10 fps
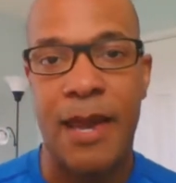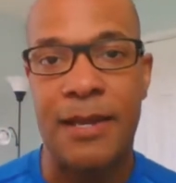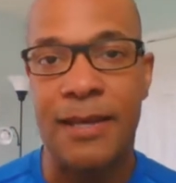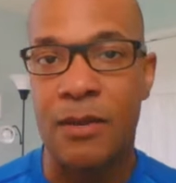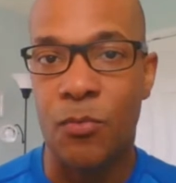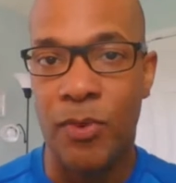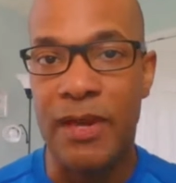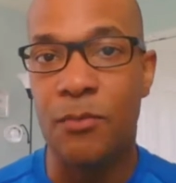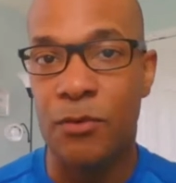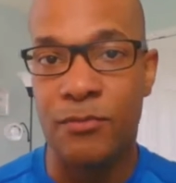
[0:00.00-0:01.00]
And again,
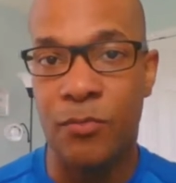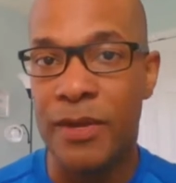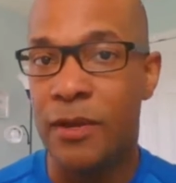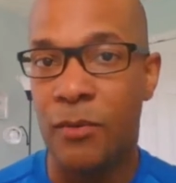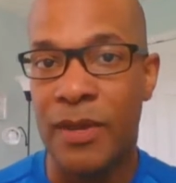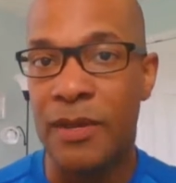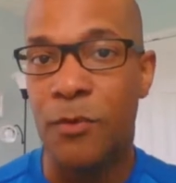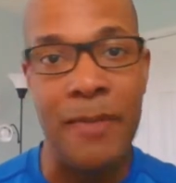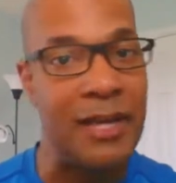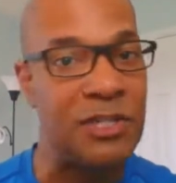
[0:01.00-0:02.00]
we
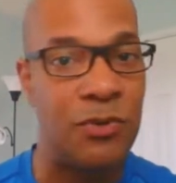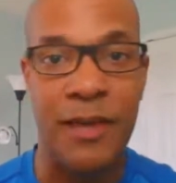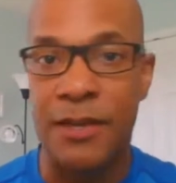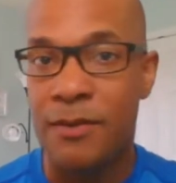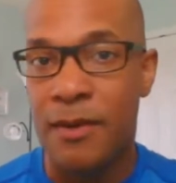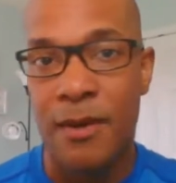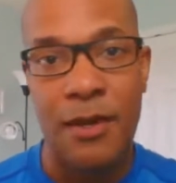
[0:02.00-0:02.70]
will make sure that